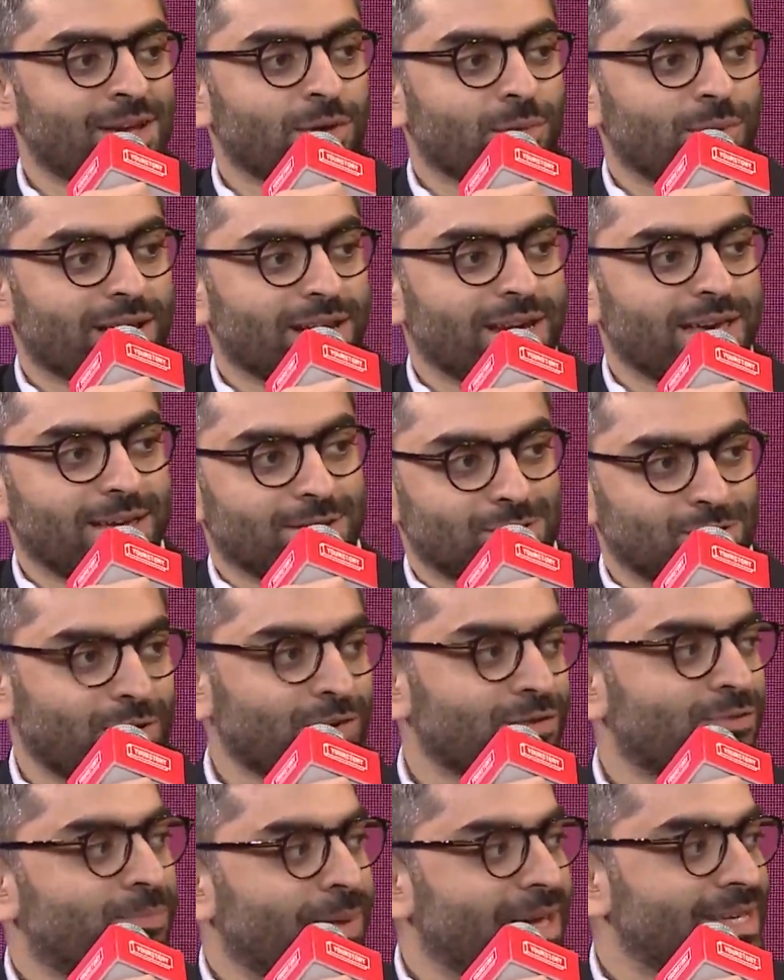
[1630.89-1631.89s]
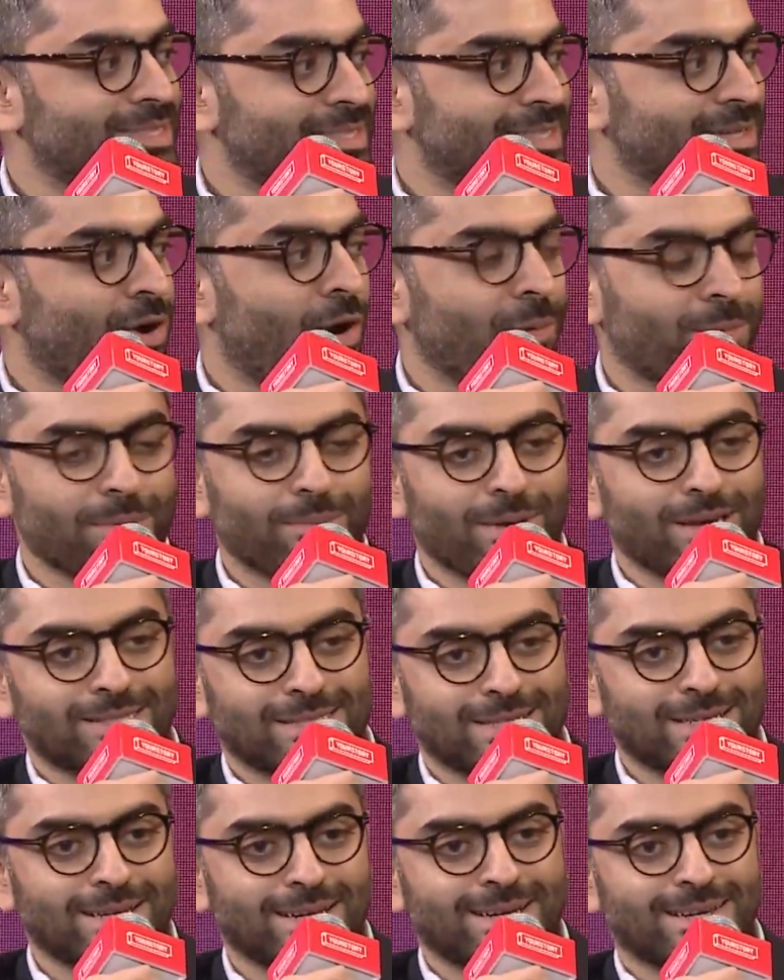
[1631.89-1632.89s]
quickly sort of copy
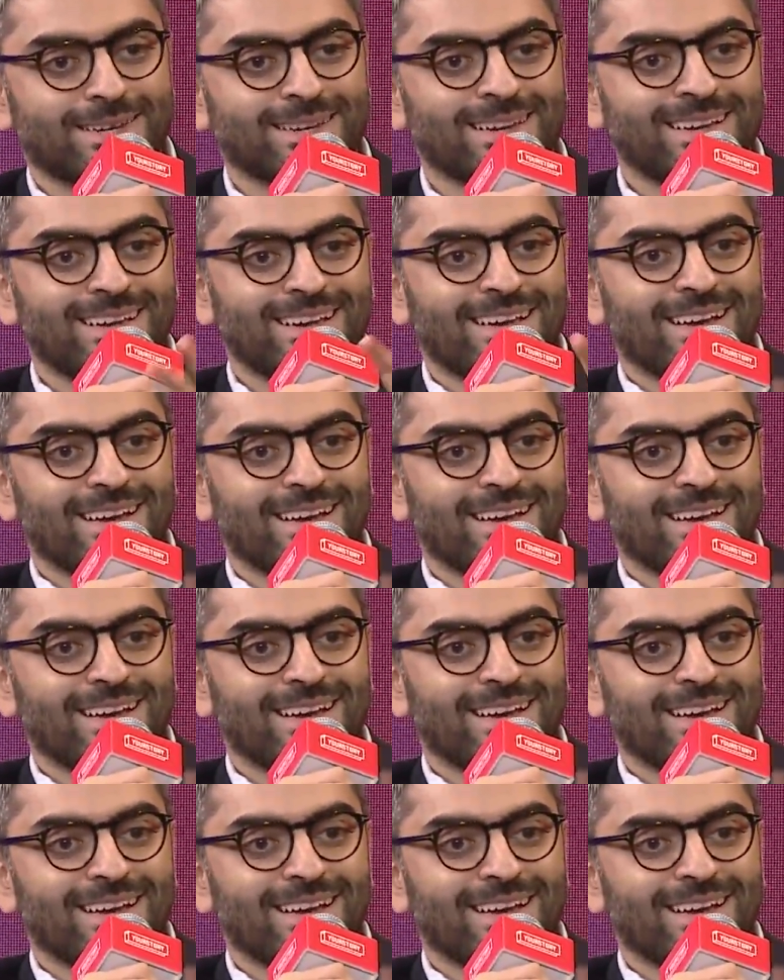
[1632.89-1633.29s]
pasted it,